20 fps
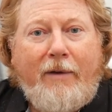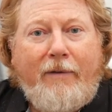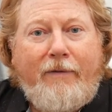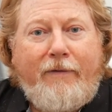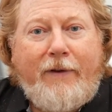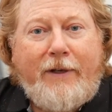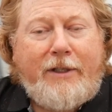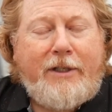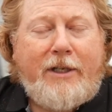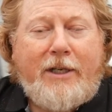
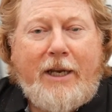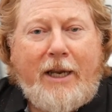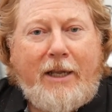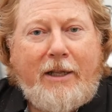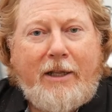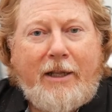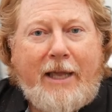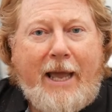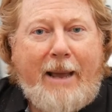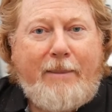
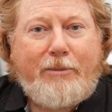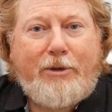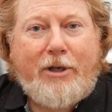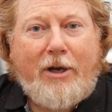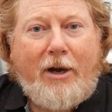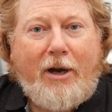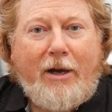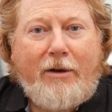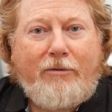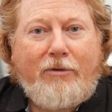visiting the
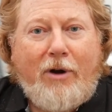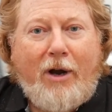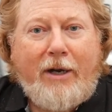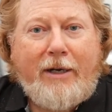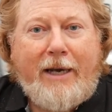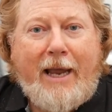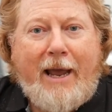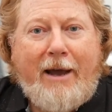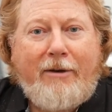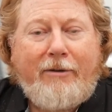campsite right
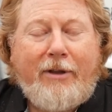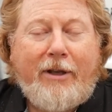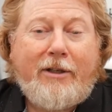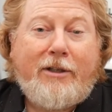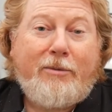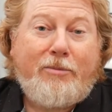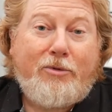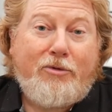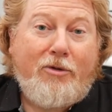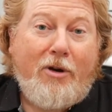now. They're
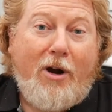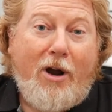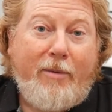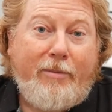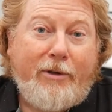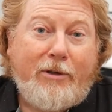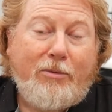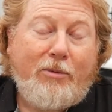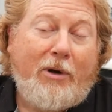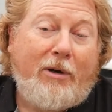
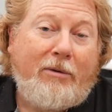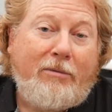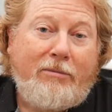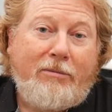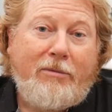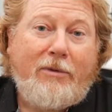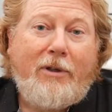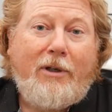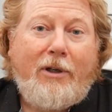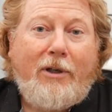subscribers. Well,
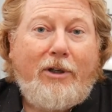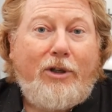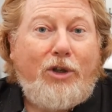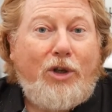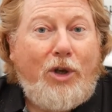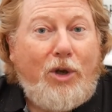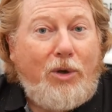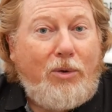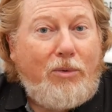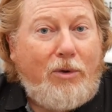
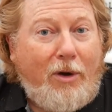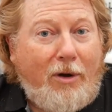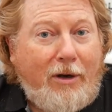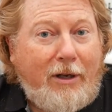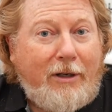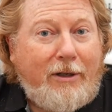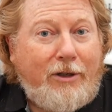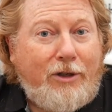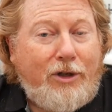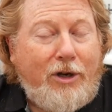you,
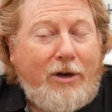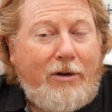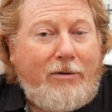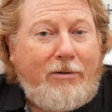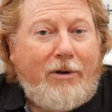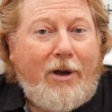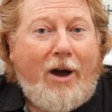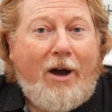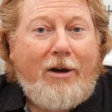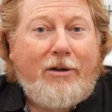Colin and
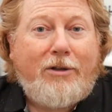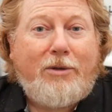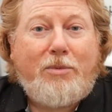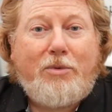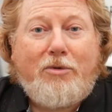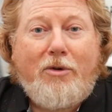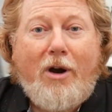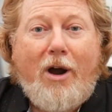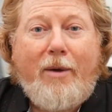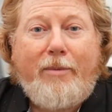June, are
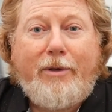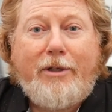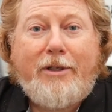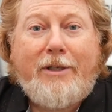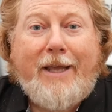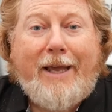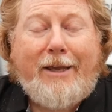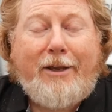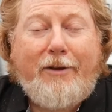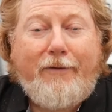subscribers.
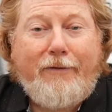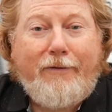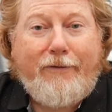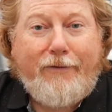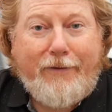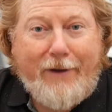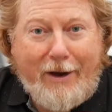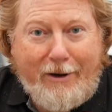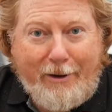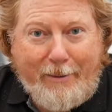Thank you
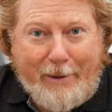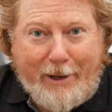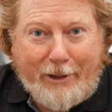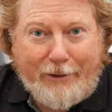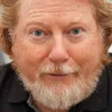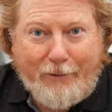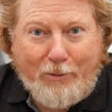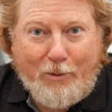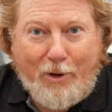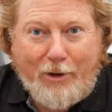very much
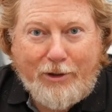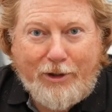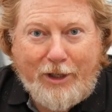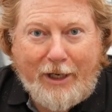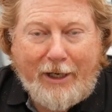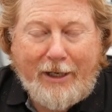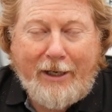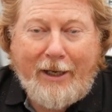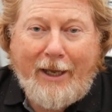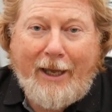for
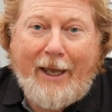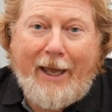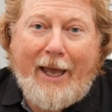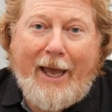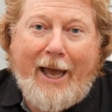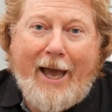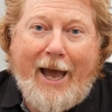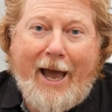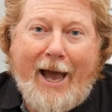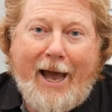watching.
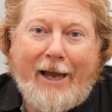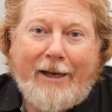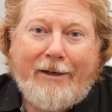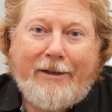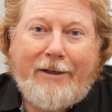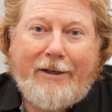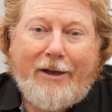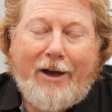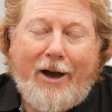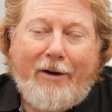
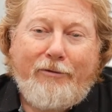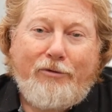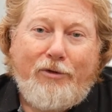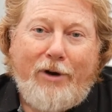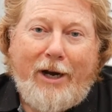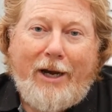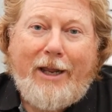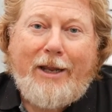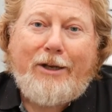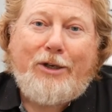And I've
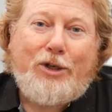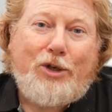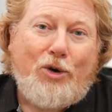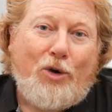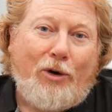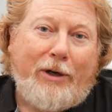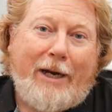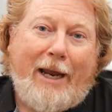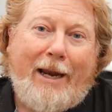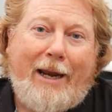really
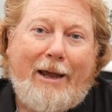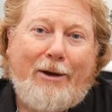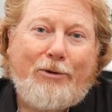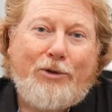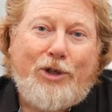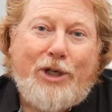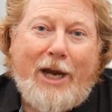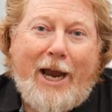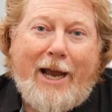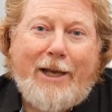enjoyed our little
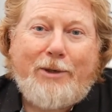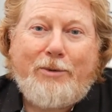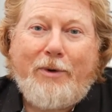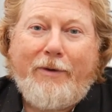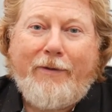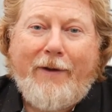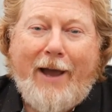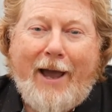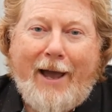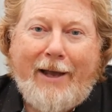chats
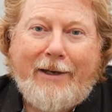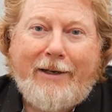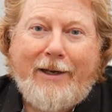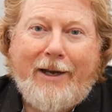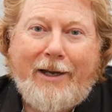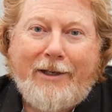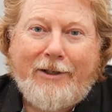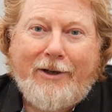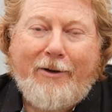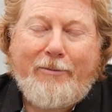we've had
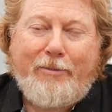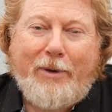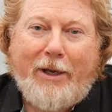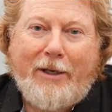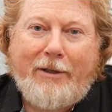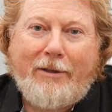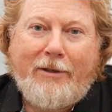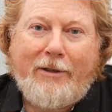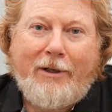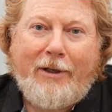as I've
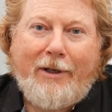been